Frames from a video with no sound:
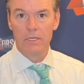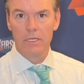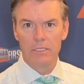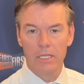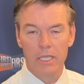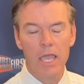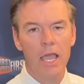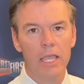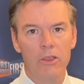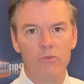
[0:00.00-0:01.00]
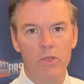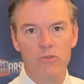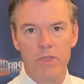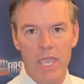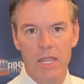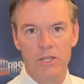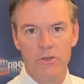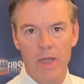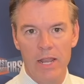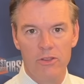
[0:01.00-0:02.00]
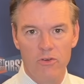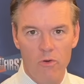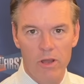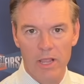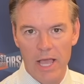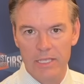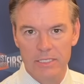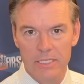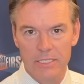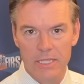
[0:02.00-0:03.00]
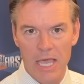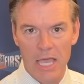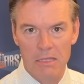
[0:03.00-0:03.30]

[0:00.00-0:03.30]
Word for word: He's like, yeah, here's what you can't do. Editorialize this and that.